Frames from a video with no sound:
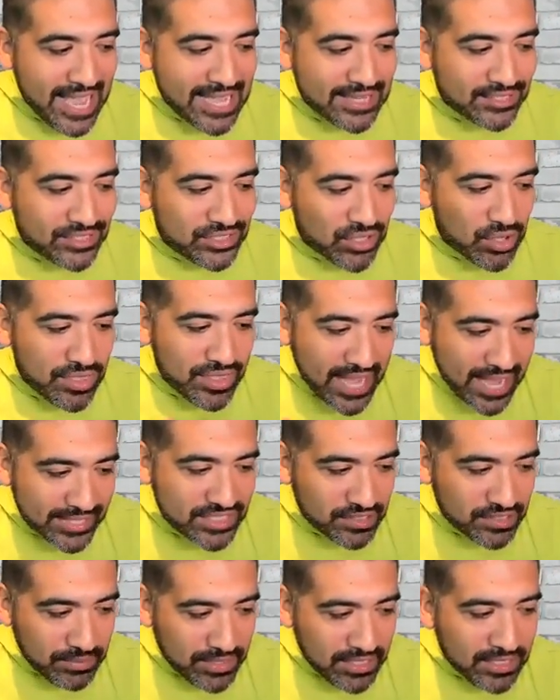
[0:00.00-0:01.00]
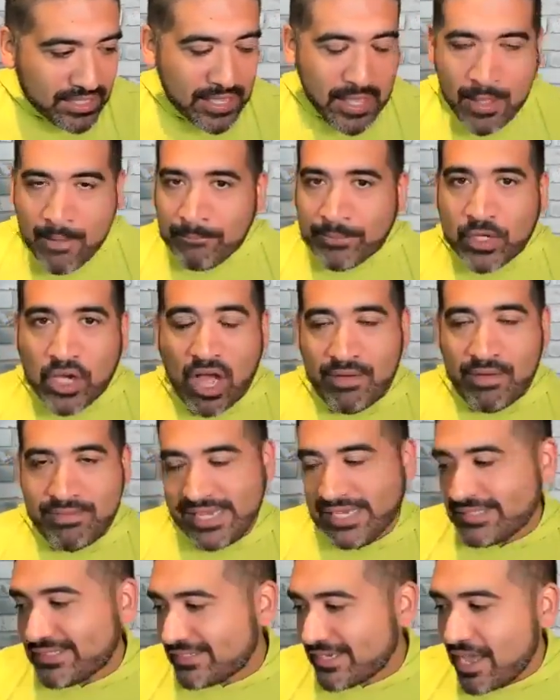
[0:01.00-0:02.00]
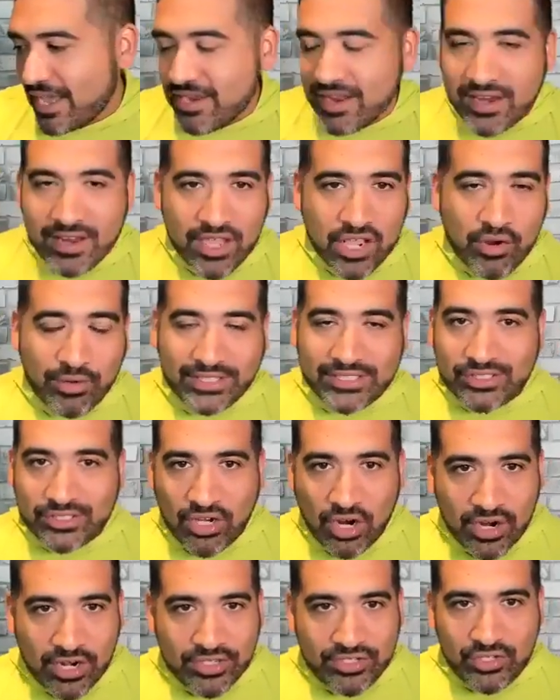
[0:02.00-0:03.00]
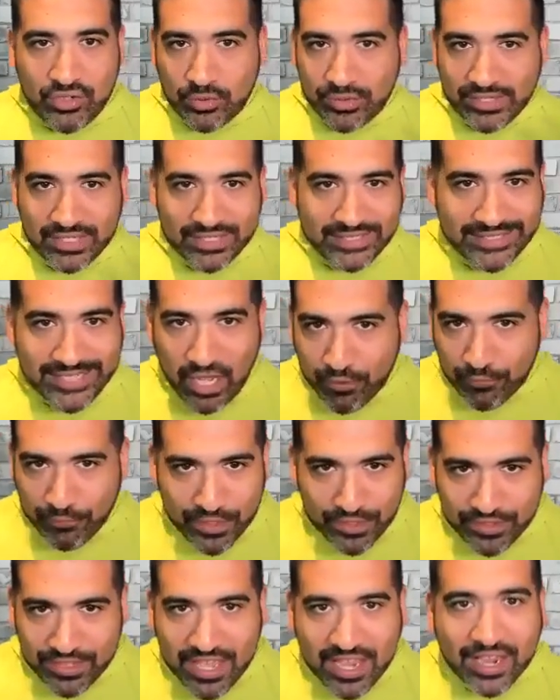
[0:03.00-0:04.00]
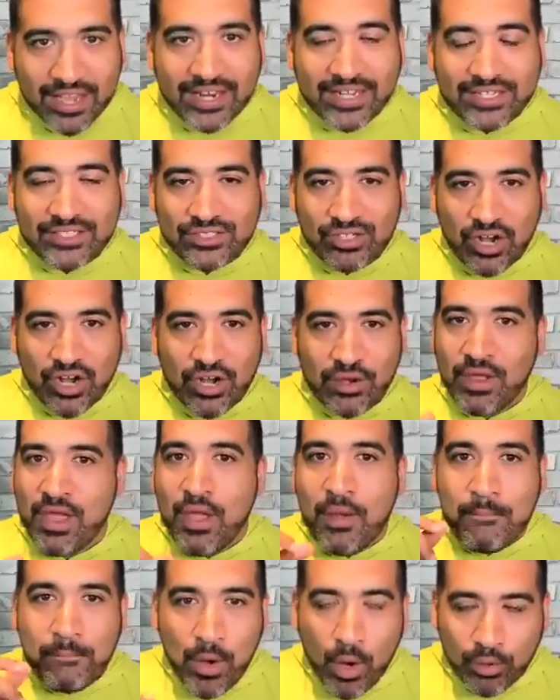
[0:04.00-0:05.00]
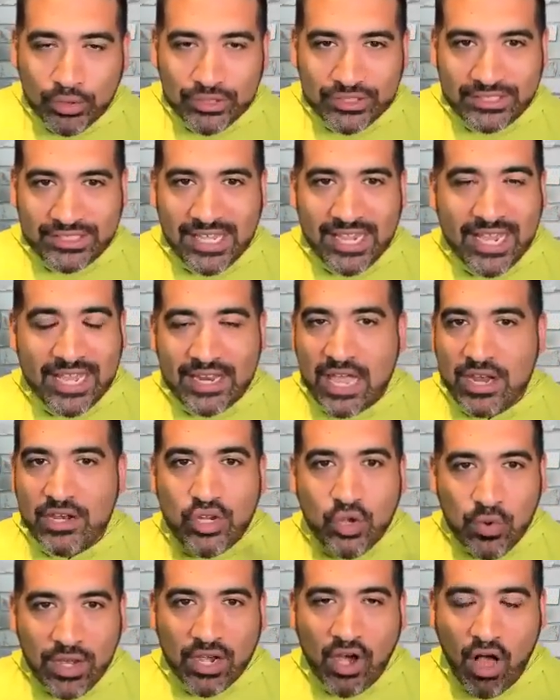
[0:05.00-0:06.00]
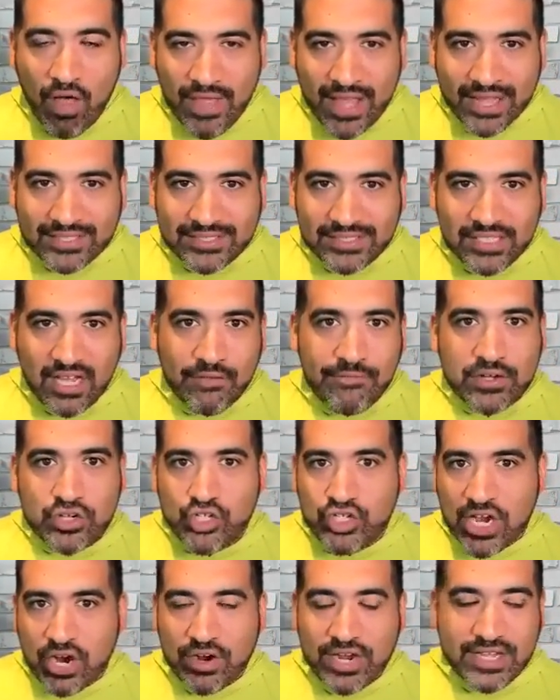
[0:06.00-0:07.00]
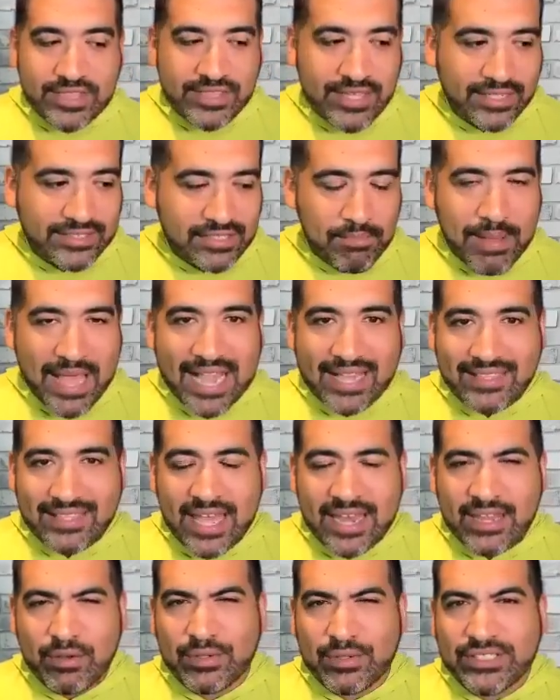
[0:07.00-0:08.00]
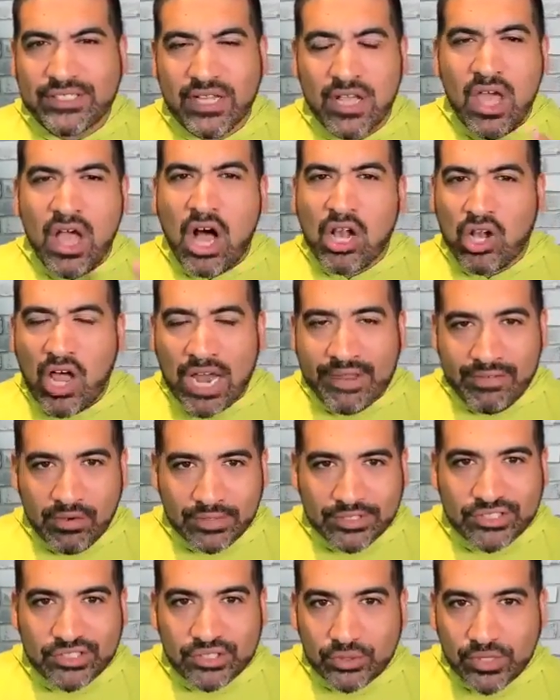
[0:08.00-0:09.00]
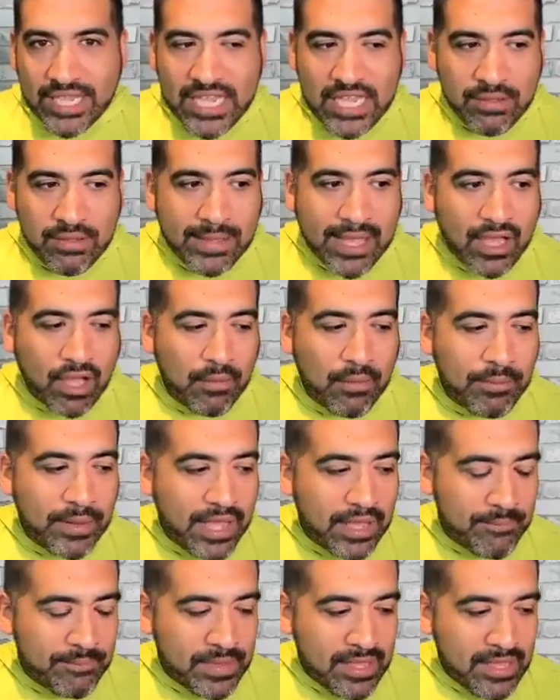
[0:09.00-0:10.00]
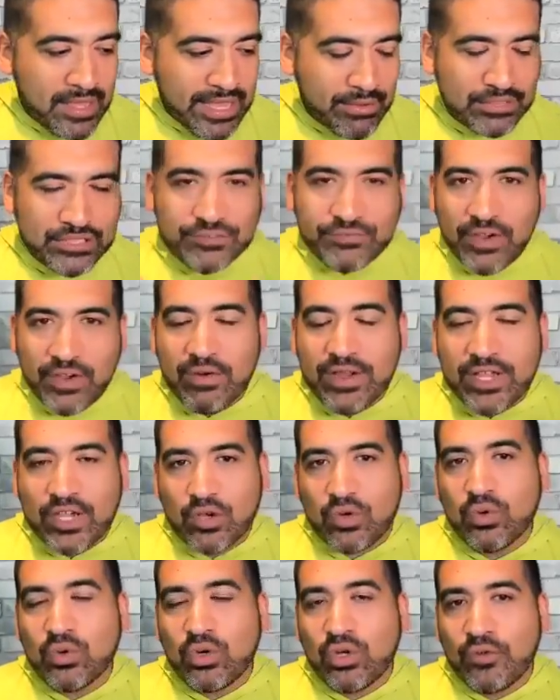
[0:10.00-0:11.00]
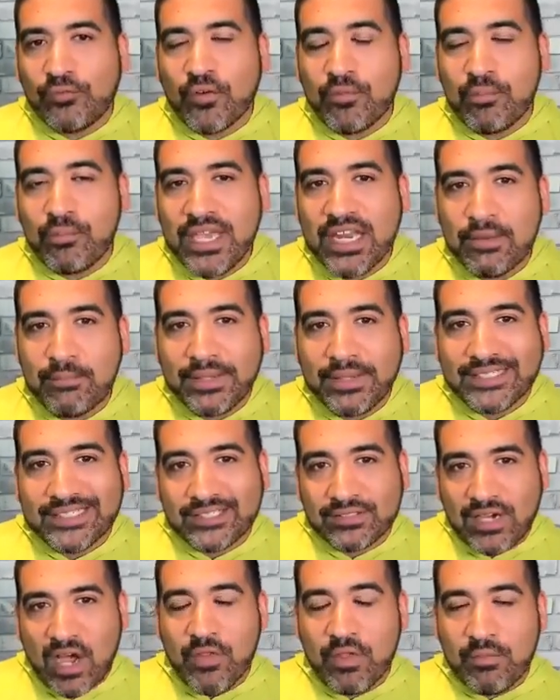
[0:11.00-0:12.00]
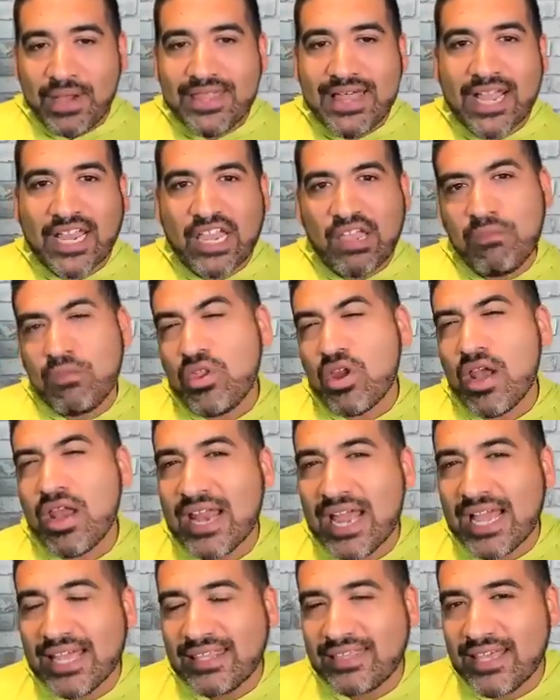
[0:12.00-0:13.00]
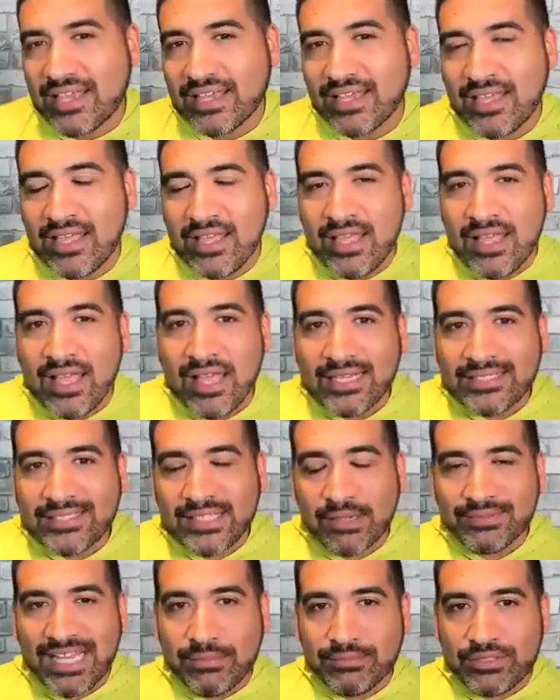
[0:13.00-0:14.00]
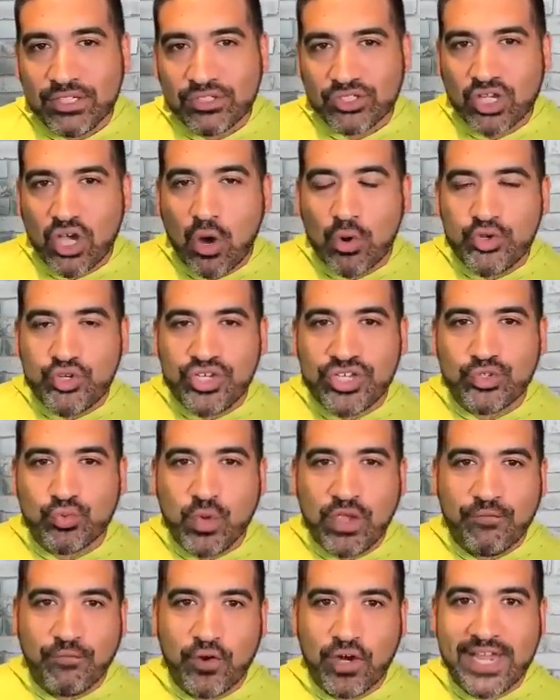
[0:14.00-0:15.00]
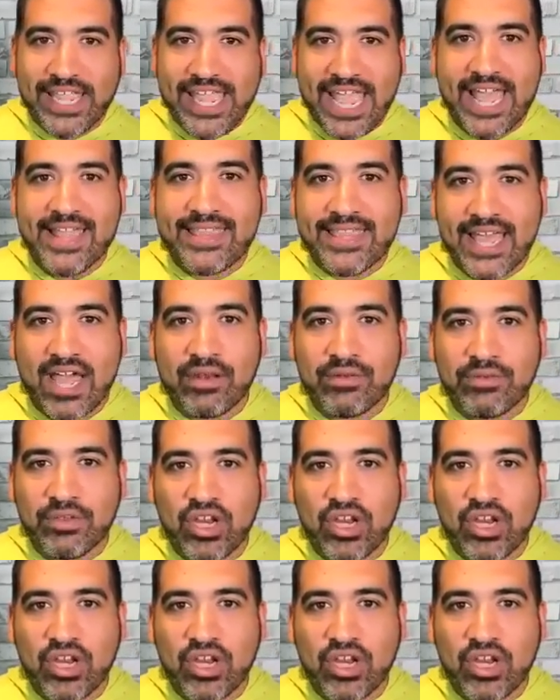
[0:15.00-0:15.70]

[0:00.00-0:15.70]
And so that to me got me excited. You know, I started doing the selfie thing and I started posting and doing all that stuff and sharing things. And back then a lot of it was through email, but it was very cool for me to be surrounded by that community. And I think sometimes as coaches, we forget that.